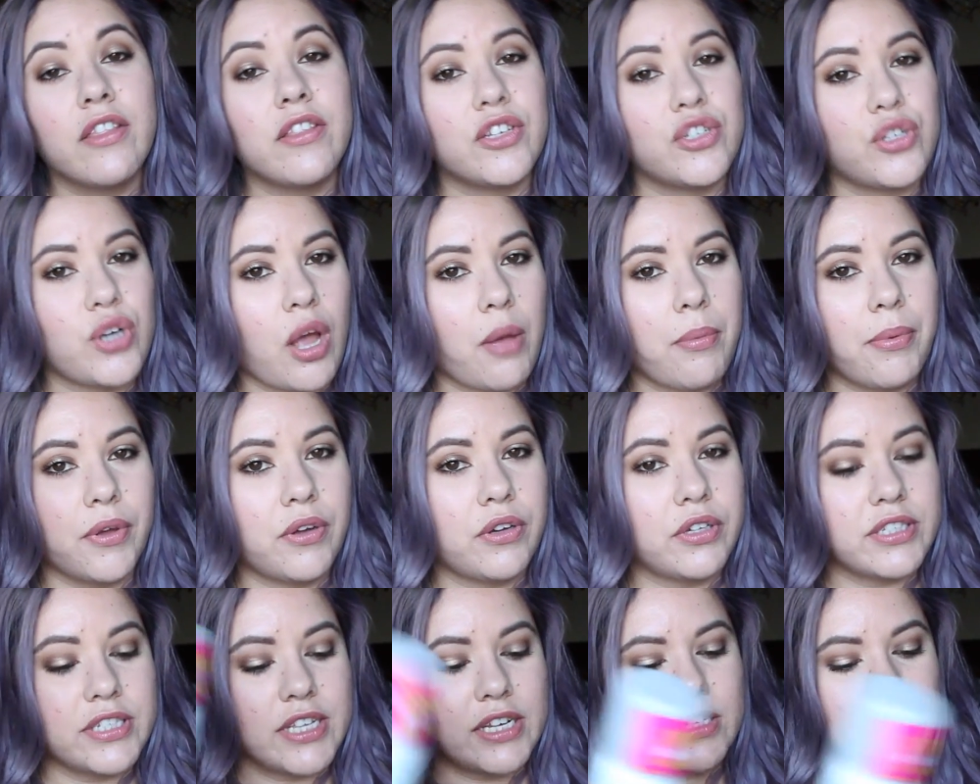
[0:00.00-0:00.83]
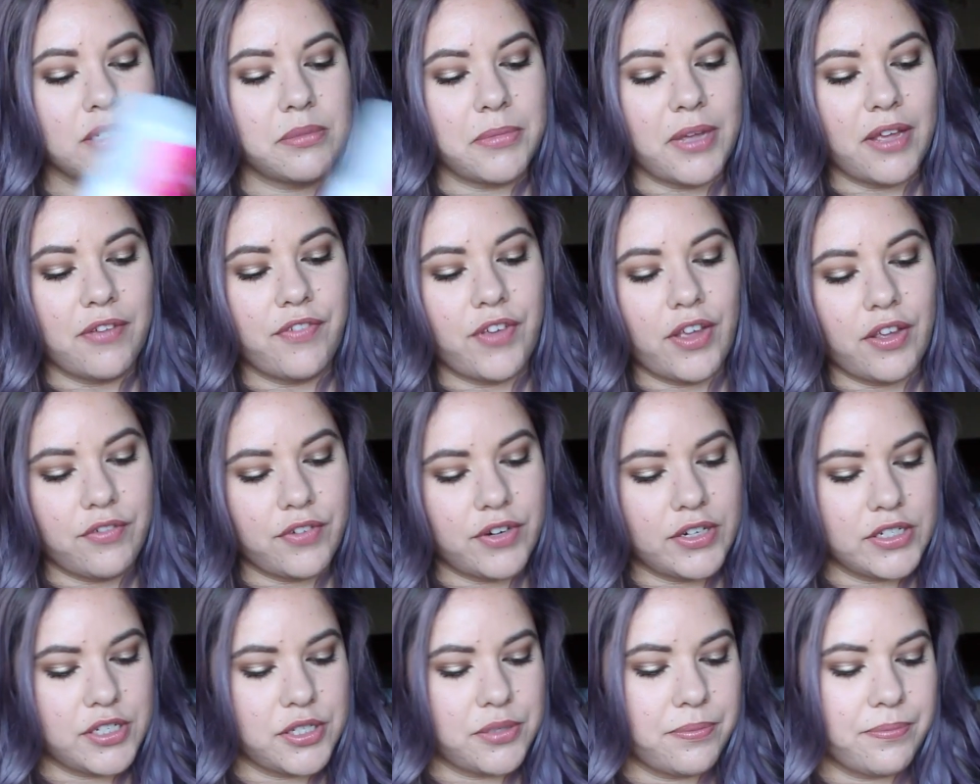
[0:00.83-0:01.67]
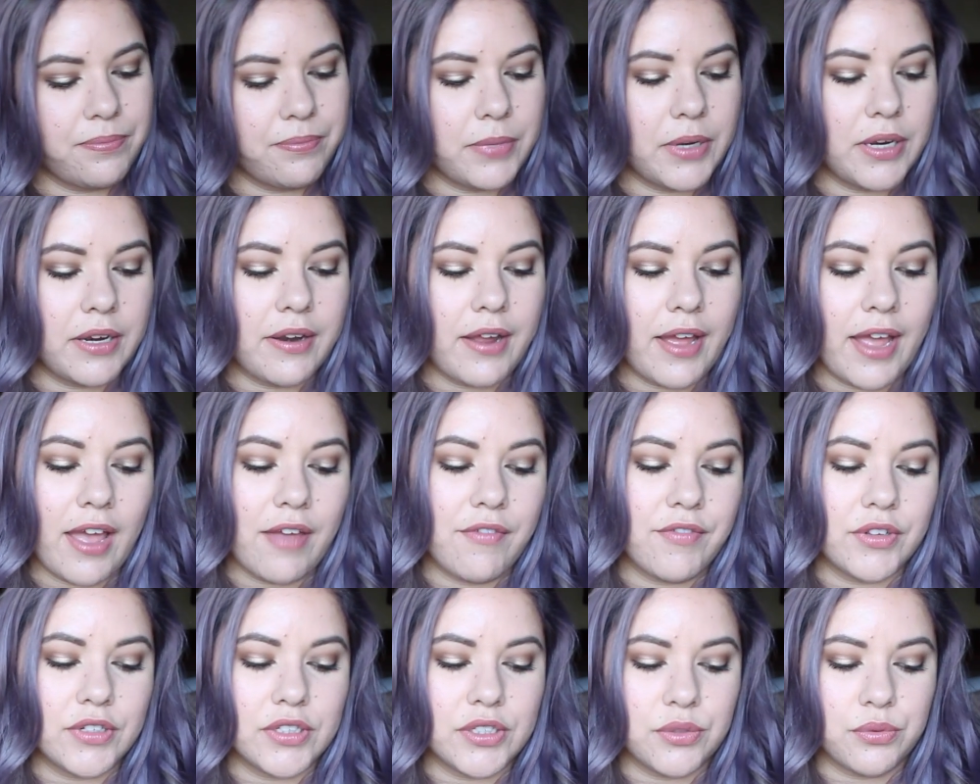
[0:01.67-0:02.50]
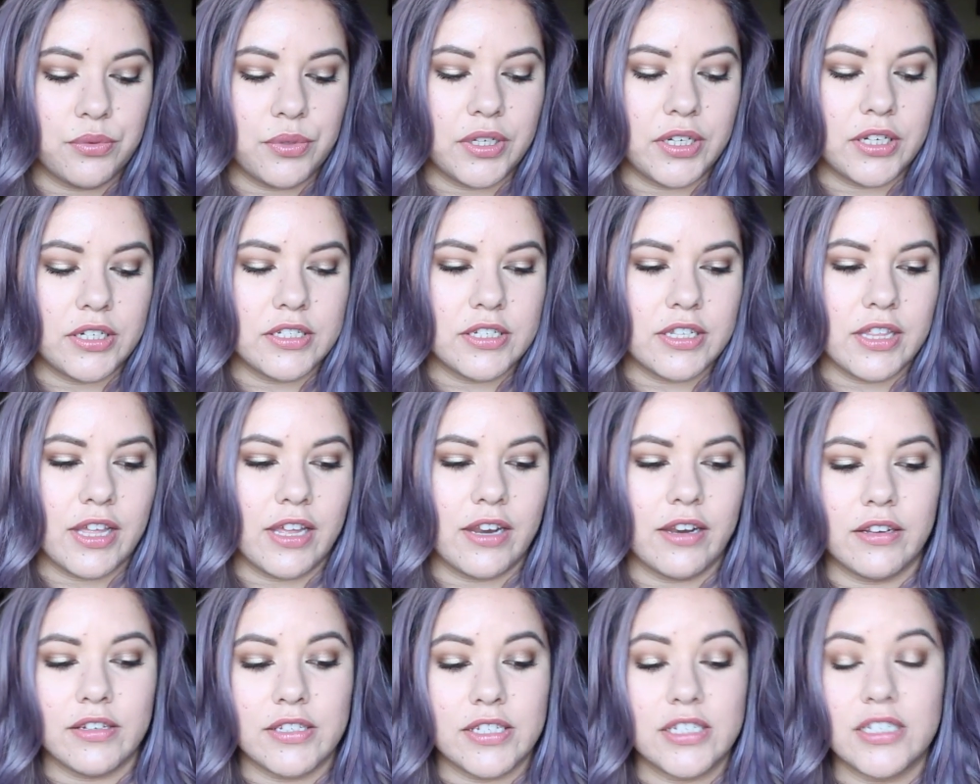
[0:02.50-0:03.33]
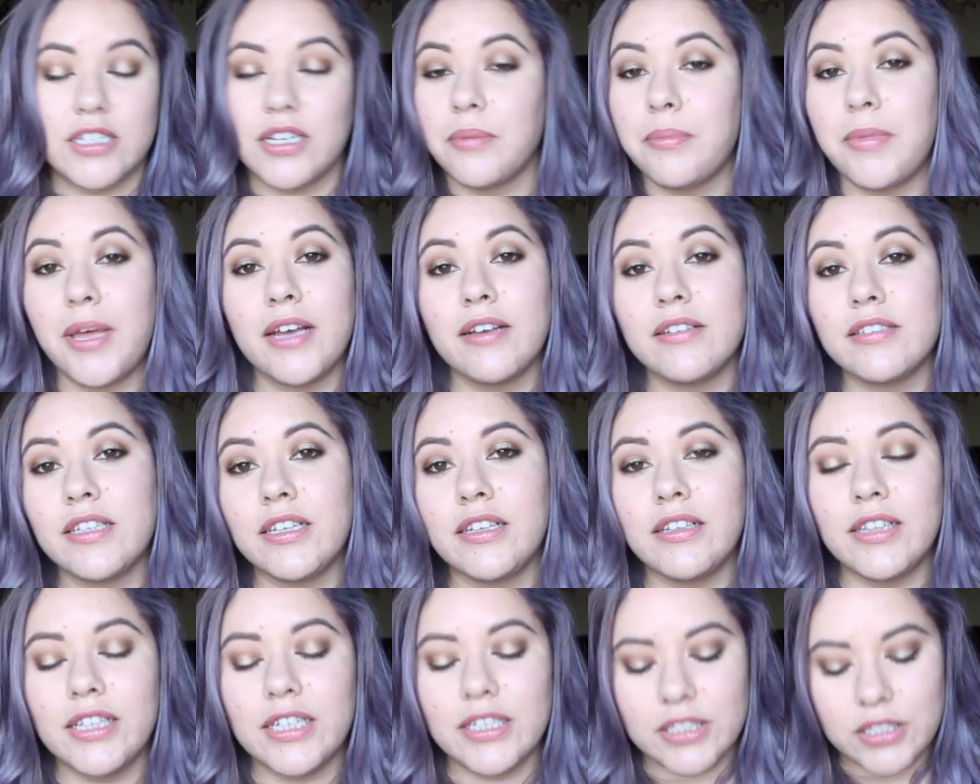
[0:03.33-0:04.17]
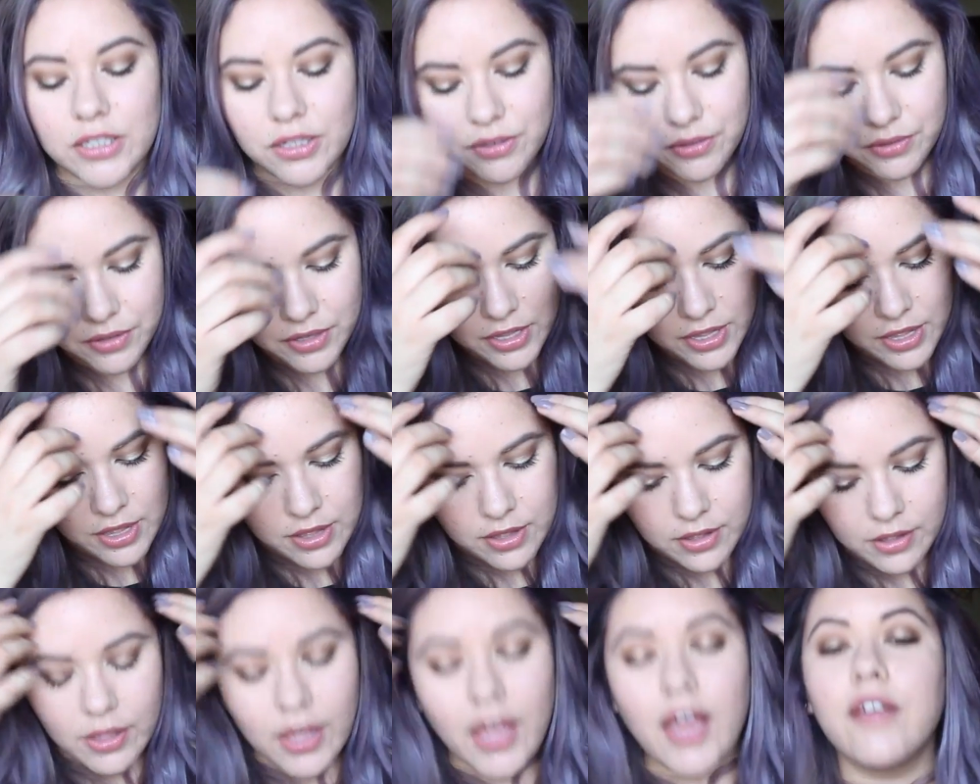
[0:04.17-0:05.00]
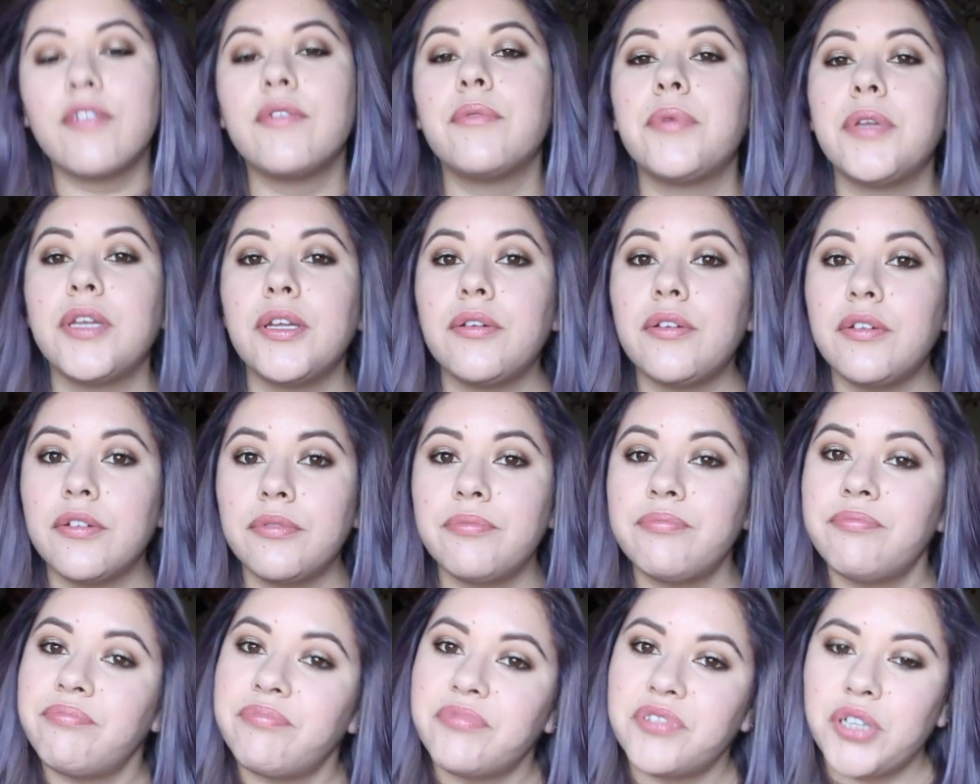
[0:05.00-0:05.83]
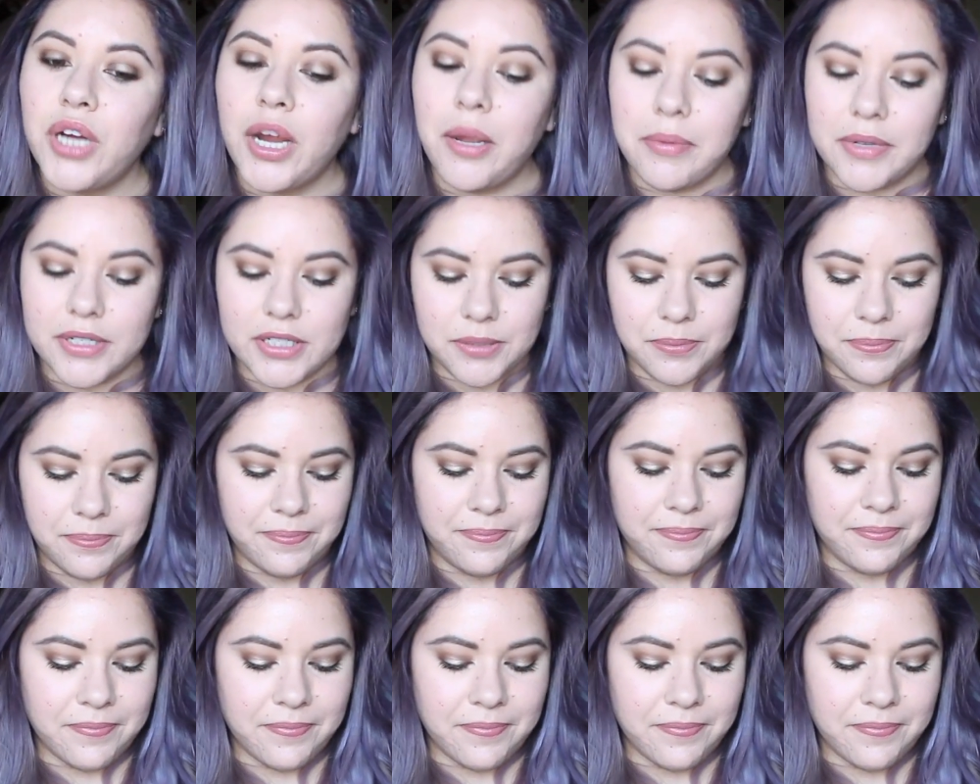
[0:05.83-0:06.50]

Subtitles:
The tropical scent is my favorite, but I haven't run into that at DJ Maxx lately, so haven't been able to grab it.